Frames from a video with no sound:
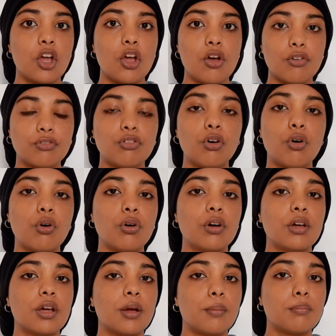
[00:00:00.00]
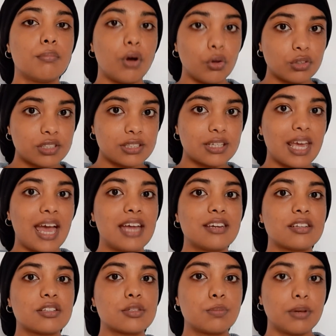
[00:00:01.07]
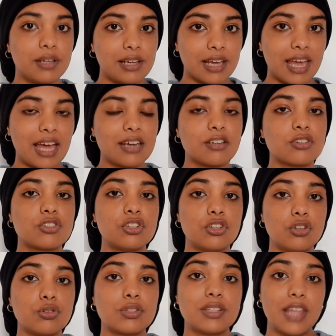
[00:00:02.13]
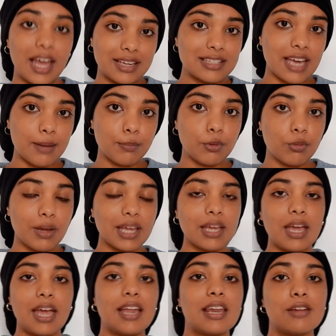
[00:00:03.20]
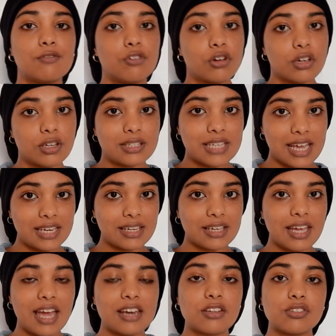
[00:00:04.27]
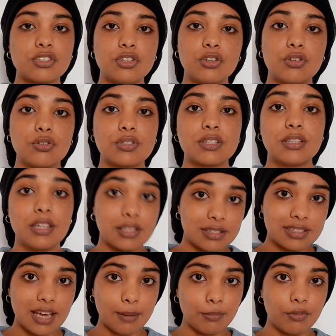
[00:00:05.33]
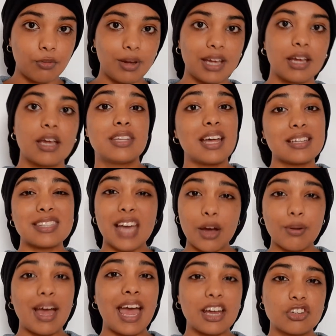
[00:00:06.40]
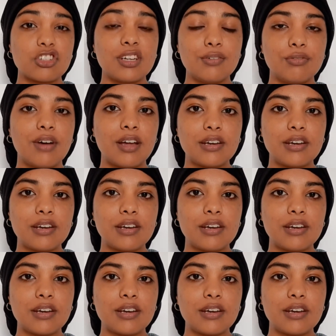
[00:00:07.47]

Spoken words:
for molded candles, pillar candles, you use that type of wick, and then for container candles, you use this type of wick. So that's how I actually found